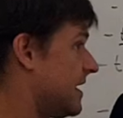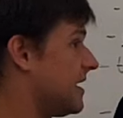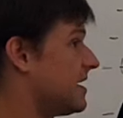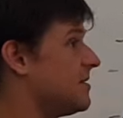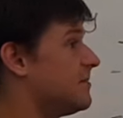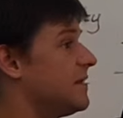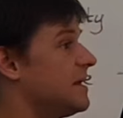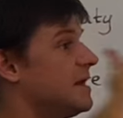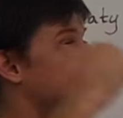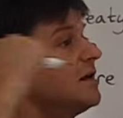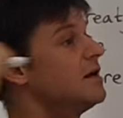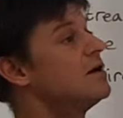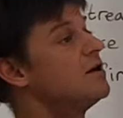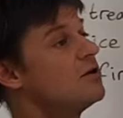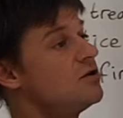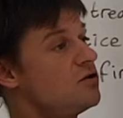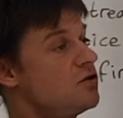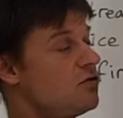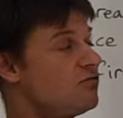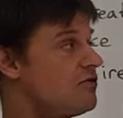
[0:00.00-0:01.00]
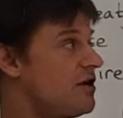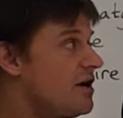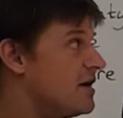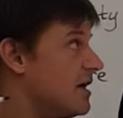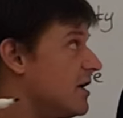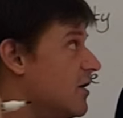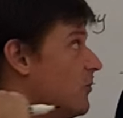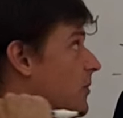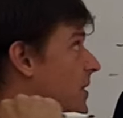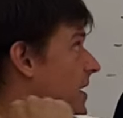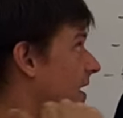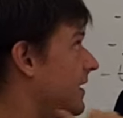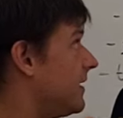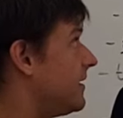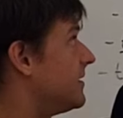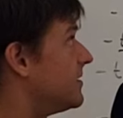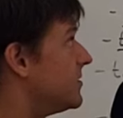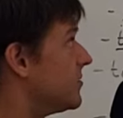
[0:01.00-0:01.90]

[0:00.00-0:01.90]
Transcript: the enemy, you're running away.